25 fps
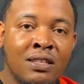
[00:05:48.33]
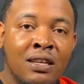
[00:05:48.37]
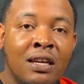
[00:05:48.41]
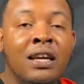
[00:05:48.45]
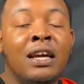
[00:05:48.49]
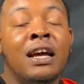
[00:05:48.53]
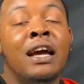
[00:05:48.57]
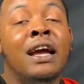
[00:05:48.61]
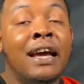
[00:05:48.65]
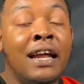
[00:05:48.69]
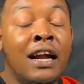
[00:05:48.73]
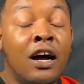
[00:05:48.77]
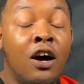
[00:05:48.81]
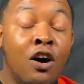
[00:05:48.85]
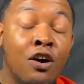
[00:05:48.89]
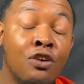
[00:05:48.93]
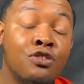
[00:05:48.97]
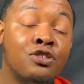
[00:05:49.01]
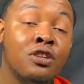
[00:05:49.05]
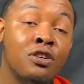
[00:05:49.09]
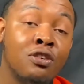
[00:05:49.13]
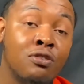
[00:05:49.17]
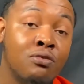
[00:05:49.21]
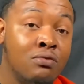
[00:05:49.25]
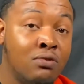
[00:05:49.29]
And I
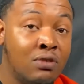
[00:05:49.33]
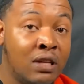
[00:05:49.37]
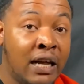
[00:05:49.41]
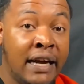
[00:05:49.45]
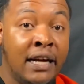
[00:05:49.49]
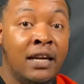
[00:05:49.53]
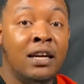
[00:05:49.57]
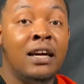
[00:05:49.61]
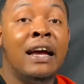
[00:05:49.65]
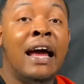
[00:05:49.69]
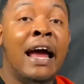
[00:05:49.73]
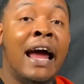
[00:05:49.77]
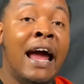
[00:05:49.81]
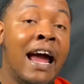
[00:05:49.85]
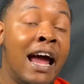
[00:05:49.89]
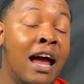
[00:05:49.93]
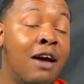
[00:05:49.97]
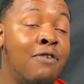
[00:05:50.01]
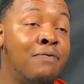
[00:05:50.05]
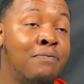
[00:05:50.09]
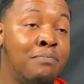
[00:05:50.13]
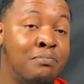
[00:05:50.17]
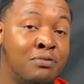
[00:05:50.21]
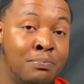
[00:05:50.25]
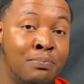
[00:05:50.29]
also like
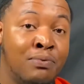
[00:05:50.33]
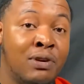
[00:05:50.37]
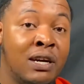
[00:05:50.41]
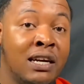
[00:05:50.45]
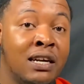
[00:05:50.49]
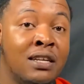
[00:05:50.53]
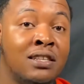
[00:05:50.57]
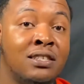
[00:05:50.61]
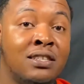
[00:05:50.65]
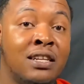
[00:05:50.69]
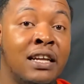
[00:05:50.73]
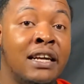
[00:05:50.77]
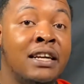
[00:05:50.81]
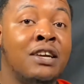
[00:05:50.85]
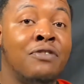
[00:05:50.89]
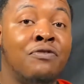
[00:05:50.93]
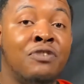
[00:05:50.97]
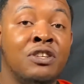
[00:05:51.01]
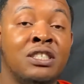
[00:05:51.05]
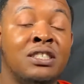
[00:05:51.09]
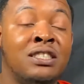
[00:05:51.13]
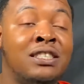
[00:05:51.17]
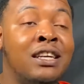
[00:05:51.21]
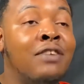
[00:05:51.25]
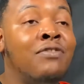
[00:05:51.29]
half spreads, like if it's
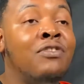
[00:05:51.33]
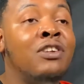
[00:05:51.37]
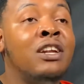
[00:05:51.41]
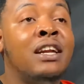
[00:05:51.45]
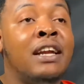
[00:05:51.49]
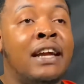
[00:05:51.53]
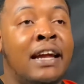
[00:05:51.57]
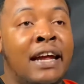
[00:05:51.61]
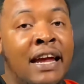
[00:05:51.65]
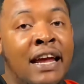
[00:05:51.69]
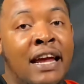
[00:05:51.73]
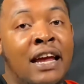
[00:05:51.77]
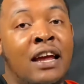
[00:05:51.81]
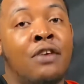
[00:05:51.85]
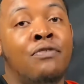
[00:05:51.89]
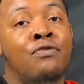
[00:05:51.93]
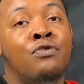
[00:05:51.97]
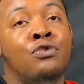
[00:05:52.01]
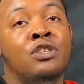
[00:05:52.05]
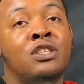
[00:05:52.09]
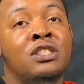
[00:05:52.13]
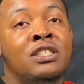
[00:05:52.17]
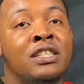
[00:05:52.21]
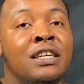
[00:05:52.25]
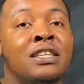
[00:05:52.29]
7.5 or
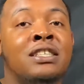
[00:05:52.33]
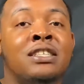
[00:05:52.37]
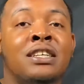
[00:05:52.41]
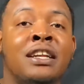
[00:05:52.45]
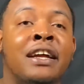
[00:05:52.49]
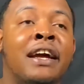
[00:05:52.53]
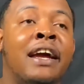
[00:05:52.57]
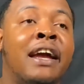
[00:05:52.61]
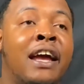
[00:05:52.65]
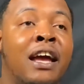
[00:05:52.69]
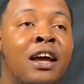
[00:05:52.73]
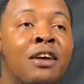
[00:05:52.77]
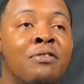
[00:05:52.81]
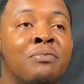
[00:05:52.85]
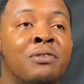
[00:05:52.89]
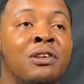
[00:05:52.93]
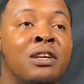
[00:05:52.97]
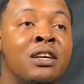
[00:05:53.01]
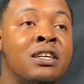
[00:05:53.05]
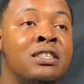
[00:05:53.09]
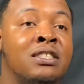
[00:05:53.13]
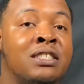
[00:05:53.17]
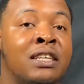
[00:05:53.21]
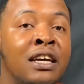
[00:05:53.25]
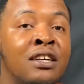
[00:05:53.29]
6.5,
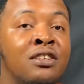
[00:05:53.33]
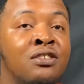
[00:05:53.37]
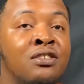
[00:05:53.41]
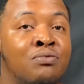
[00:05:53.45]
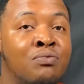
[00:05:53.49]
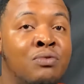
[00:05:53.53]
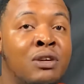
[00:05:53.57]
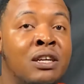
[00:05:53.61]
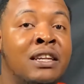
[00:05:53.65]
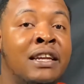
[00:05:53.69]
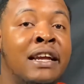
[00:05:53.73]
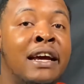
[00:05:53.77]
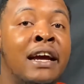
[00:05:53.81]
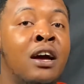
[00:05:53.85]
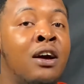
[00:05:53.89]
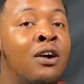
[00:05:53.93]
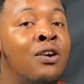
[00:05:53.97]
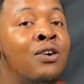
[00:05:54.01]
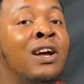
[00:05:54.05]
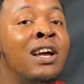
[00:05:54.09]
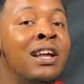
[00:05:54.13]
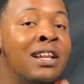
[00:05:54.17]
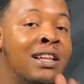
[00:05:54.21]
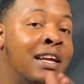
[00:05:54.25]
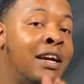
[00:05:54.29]
because guess what? Now
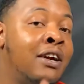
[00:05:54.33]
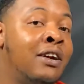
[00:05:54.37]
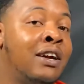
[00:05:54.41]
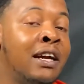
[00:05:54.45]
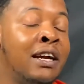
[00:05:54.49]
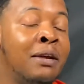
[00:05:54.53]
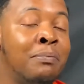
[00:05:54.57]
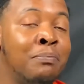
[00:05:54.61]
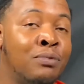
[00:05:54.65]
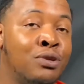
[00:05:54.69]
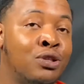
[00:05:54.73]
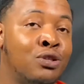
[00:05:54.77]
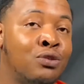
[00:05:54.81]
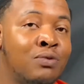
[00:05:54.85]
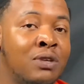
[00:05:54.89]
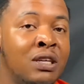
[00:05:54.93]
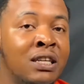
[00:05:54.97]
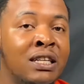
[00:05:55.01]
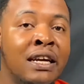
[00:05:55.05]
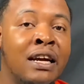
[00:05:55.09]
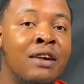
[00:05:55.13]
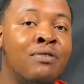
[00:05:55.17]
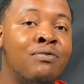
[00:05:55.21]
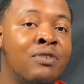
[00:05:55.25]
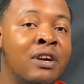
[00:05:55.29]
they're in between
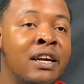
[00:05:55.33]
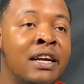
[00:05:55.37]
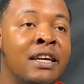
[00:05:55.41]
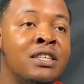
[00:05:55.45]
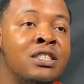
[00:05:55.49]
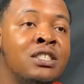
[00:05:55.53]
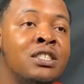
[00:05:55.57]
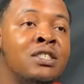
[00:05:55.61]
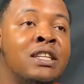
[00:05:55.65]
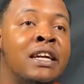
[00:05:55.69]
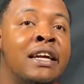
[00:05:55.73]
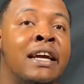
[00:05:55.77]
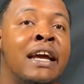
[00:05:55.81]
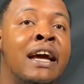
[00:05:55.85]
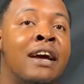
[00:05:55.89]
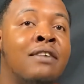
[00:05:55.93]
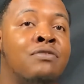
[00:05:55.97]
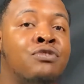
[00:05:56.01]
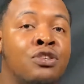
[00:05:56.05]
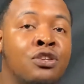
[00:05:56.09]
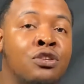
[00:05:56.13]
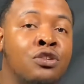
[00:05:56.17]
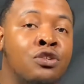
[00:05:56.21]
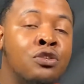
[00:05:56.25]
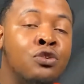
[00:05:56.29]
that range of they have to
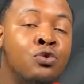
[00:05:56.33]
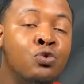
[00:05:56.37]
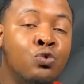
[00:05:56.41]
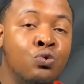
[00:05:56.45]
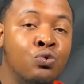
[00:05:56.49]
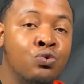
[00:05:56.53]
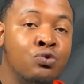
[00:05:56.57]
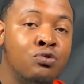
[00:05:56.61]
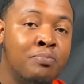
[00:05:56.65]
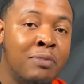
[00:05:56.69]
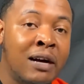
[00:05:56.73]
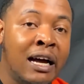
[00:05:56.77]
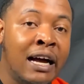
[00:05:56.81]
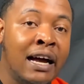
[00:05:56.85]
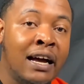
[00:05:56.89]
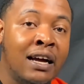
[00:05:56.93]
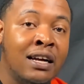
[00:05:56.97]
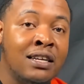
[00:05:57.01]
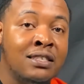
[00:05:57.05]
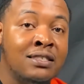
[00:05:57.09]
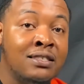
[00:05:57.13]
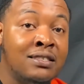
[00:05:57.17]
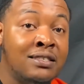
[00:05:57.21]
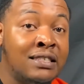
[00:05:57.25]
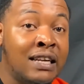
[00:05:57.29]
lose by
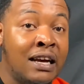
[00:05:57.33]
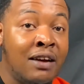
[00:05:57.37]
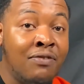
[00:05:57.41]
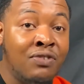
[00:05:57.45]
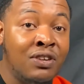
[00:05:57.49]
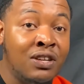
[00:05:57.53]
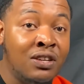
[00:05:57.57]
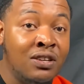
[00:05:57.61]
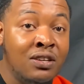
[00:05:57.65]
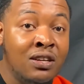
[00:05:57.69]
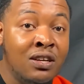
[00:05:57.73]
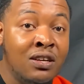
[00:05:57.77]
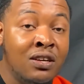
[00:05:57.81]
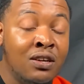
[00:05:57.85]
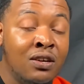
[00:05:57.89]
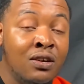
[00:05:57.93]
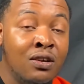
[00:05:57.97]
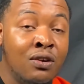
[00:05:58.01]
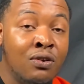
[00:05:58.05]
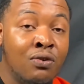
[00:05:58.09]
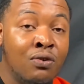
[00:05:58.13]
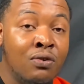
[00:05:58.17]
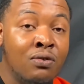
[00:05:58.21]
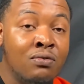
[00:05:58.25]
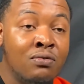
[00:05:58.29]
7
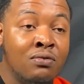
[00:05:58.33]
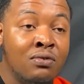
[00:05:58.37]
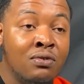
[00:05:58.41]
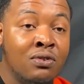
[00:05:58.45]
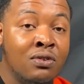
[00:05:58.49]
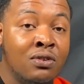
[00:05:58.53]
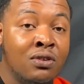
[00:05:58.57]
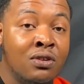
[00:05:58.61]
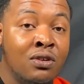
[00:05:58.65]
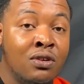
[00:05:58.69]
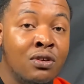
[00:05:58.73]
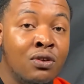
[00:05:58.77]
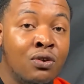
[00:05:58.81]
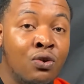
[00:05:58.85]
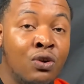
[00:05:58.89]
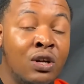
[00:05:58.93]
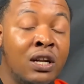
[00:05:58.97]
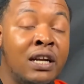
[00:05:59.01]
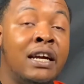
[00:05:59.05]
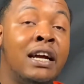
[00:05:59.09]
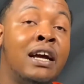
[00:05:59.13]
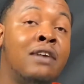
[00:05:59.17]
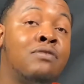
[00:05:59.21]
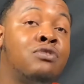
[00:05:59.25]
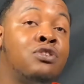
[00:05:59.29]
or they
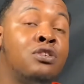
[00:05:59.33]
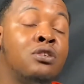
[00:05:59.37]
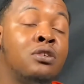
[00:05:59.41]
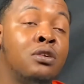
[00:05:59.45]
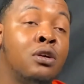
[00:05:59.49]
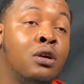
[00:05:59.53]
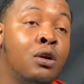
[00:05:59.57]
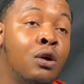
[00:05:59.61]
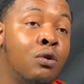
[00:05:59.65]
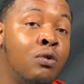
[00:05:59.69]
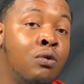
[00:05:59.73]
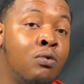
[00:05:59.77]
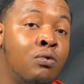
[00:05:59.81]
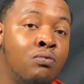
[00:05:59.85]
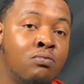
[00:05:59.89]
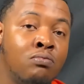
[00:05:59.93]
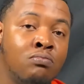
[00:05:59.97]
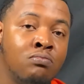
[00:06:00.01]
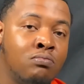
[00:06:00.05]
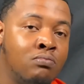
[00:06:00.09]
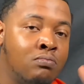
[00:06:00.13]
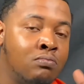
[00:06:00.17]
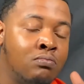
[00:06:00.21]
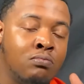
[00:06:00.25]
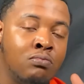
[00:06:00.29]
have to
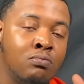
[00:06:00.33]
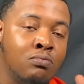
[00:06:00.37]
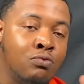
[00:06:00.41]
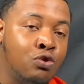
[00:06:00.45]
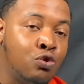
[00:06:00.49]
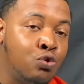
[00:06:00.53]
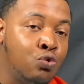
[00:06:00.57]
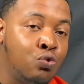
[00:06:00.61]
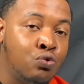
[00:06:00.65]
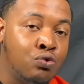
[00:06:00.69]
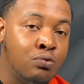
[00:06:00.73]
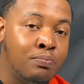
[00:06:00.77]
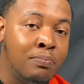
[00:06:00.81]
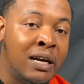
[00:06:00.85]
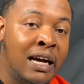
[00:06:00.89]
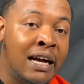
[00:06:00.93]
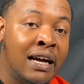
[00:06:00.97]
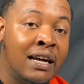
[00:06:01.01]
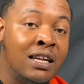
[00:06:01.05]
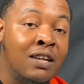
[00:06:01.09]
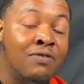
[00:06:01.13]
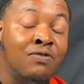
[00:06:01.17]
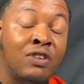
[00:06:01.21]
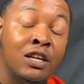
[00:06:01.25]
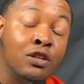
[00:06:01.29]

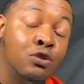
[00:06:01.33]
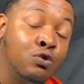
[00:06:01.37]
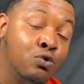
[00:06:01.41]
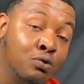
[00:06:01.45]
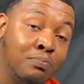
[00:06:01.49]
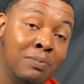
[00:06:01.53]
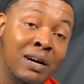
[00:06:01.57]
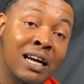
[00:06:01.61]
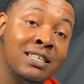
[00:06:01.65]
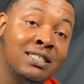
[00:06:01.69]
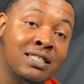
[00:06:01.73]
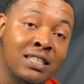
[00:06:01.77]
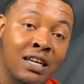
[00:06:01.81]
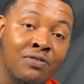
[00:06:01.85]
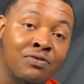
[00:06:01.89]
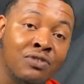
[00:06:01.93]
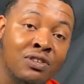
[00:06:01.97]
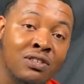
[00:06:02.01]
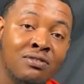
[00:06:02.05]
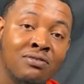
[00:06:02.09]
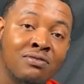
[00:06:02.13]
if they lose by 7,